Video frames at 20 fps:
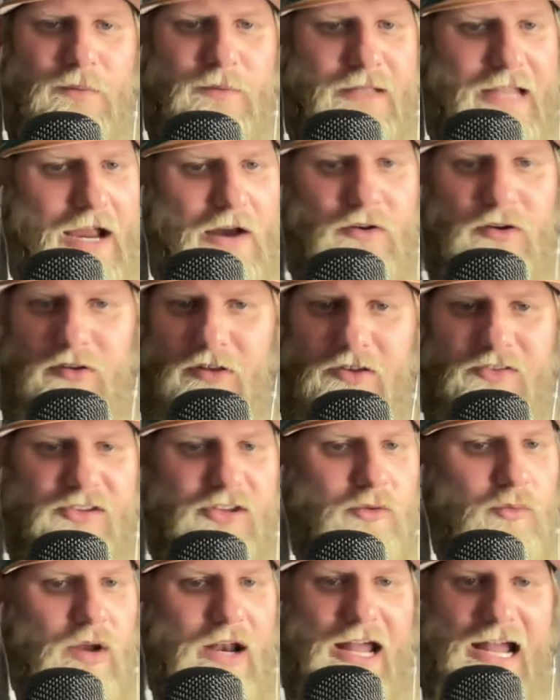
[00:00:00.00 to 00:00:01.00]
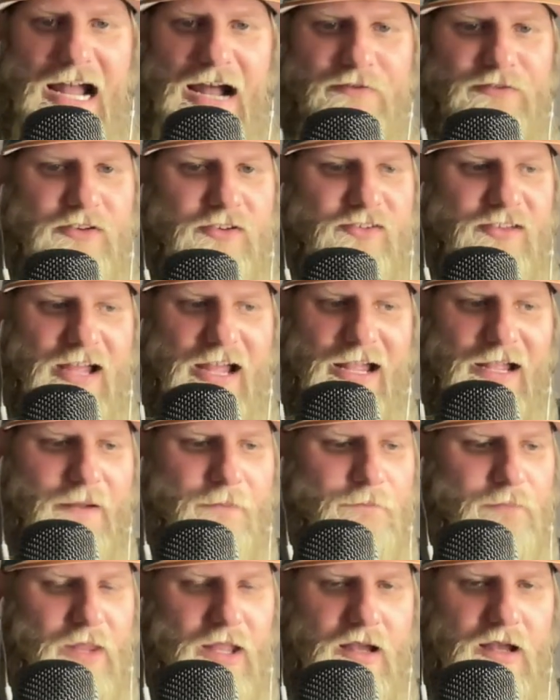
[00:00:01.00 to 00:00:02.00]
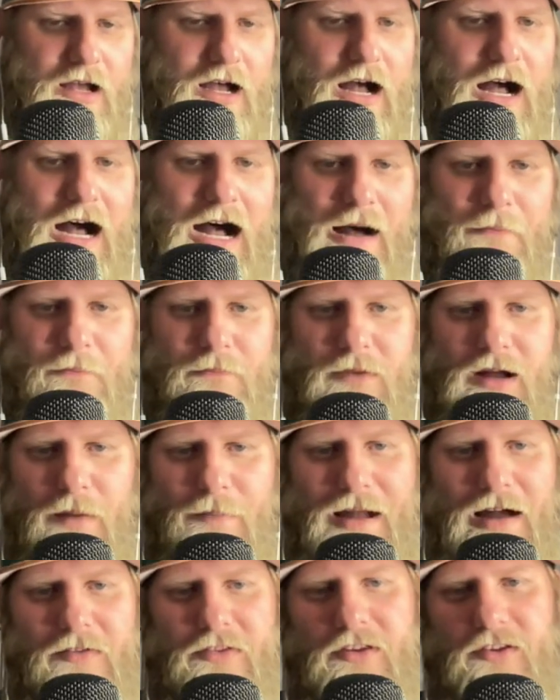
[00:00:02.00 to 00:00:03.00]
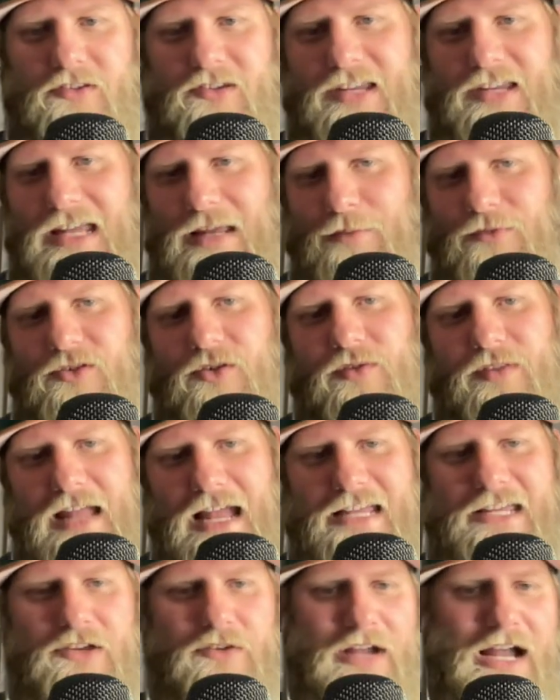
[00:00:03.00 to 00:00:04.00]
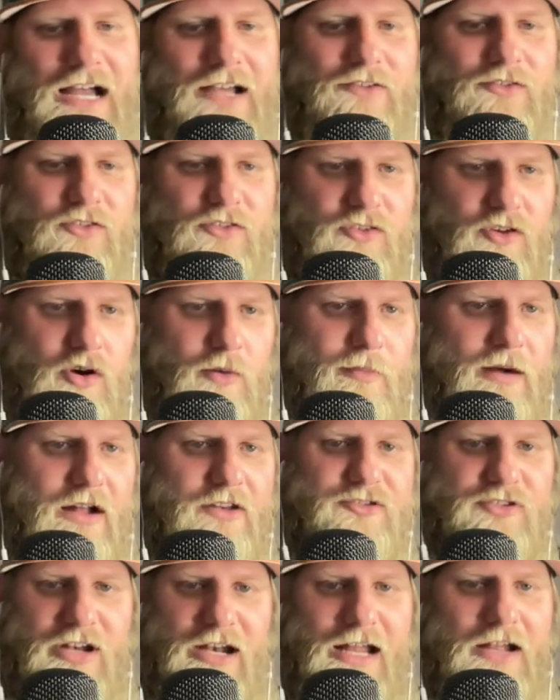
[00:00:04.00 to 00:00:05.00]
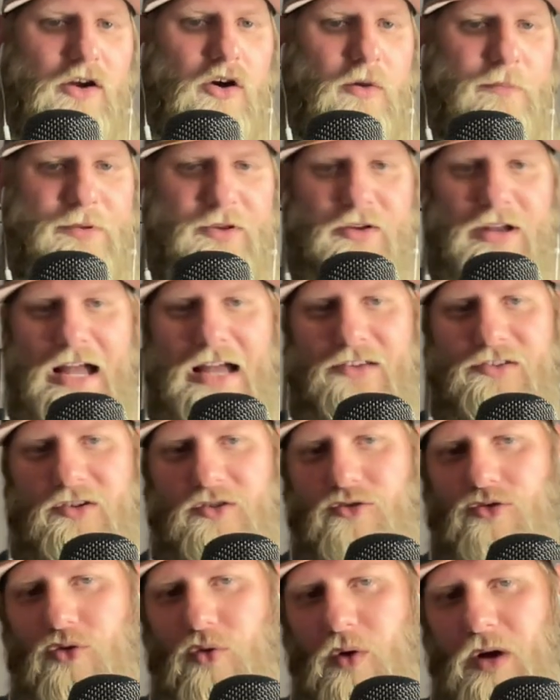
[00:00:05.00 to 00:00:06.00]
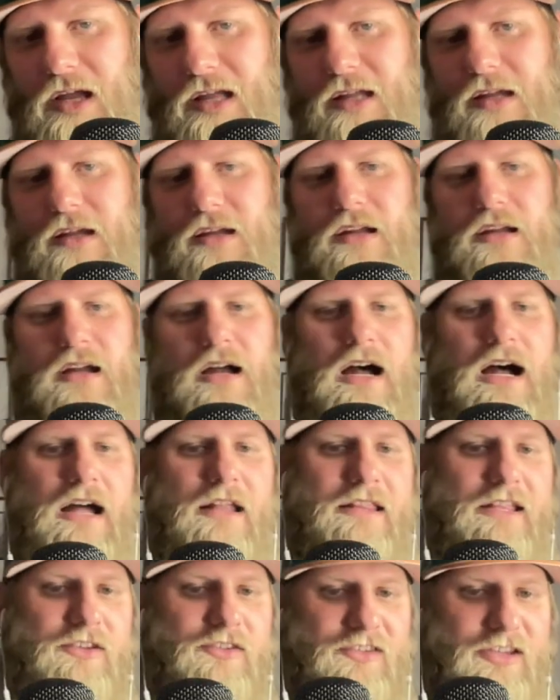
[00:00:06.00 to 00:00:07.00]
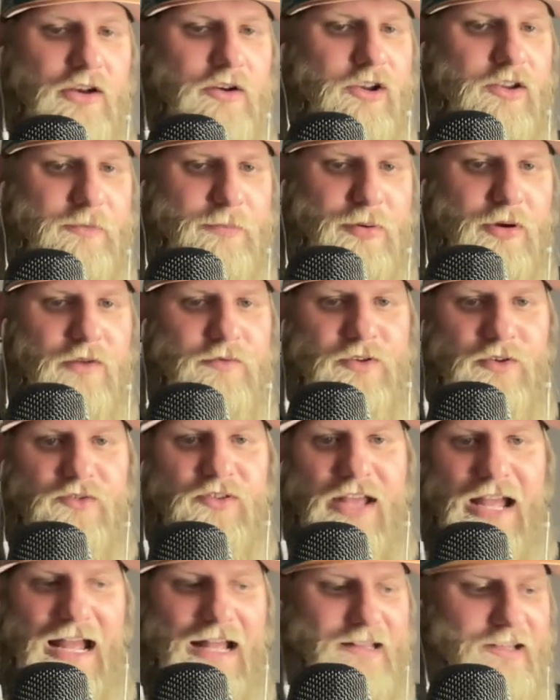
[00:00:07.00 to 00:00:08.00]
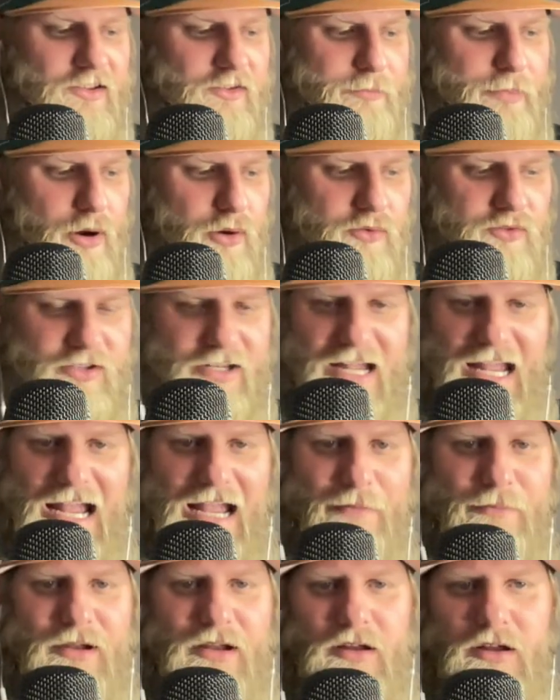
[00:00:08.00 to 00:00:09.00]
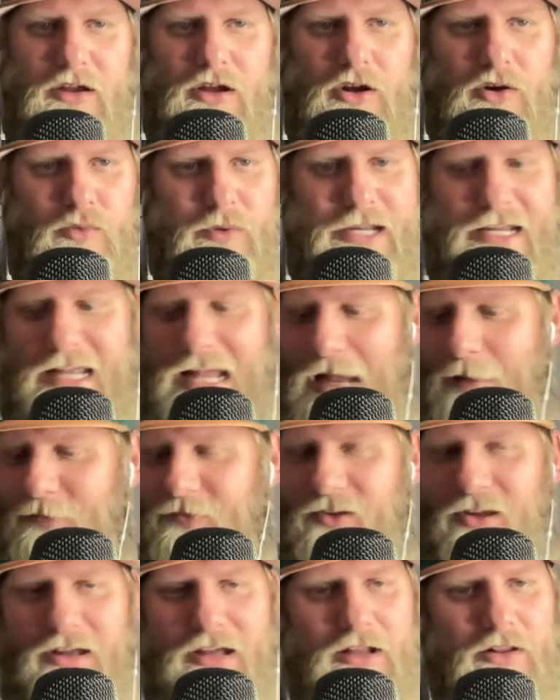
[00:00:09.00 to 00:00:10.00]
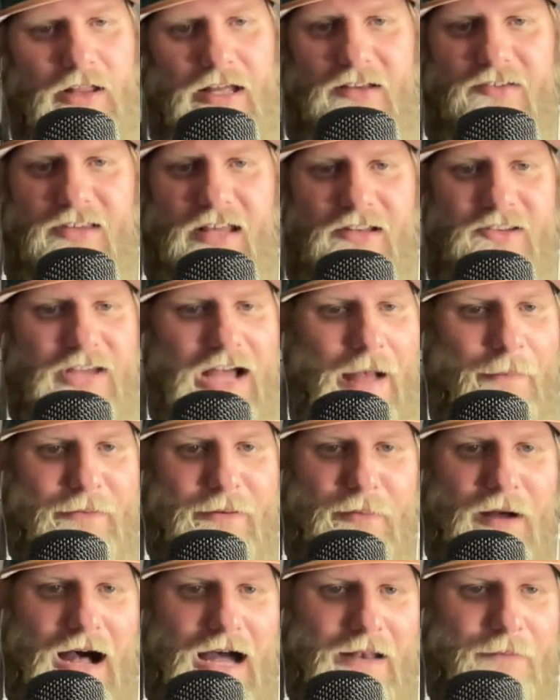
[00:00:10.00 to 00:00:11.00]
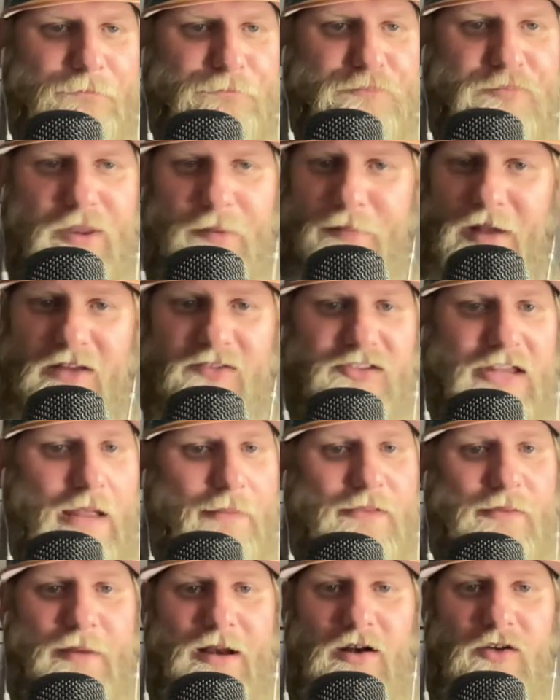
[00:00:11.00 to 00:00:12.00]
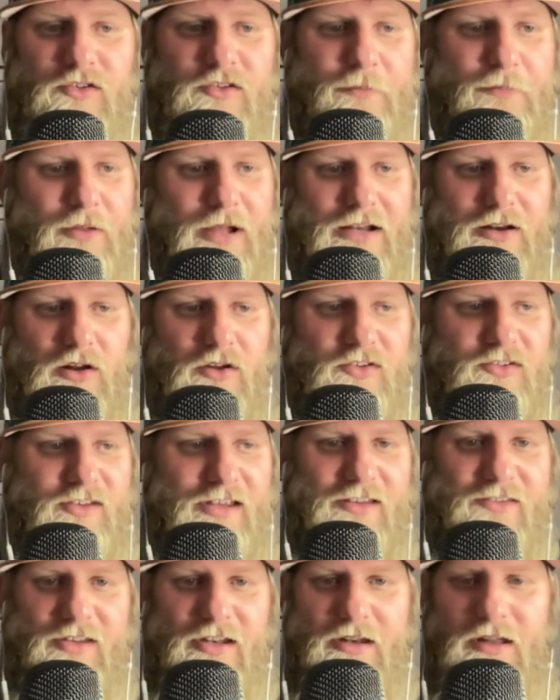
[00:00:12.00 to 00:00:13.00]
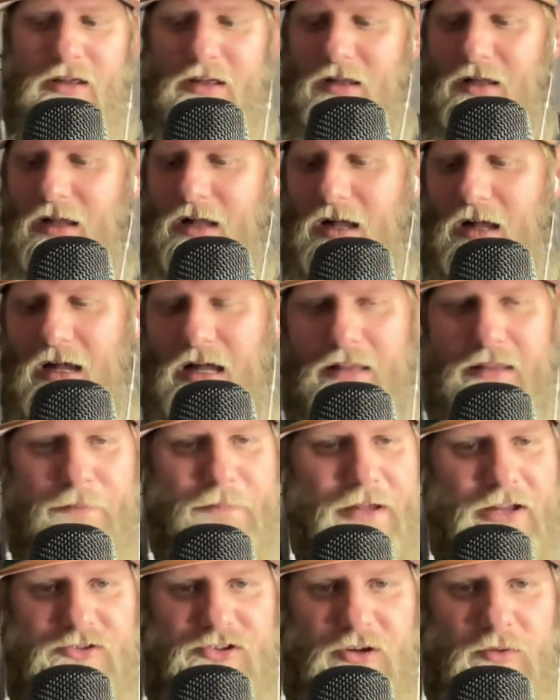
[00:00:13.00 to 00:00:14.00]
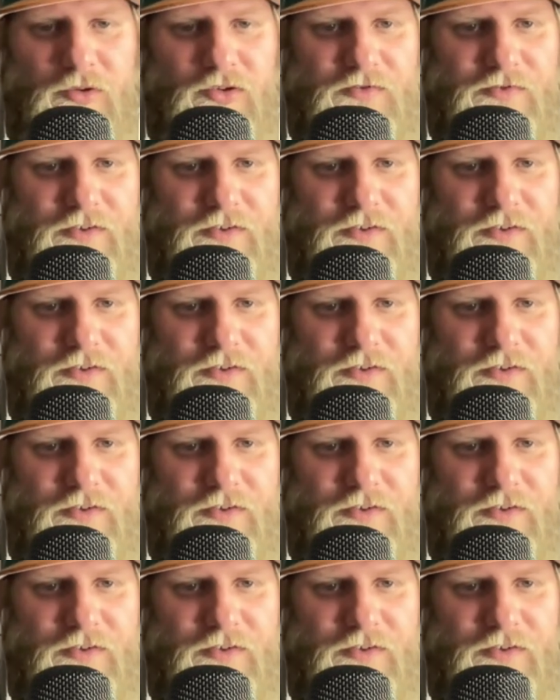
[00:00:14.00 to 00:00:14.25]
care to listen to what I have to say about this team. So thank you guys so much, and I hope you guys enjoy these series previews and these post-game recaps. Like I said, top to bottom, best game the Mariners have played all season. The pitching was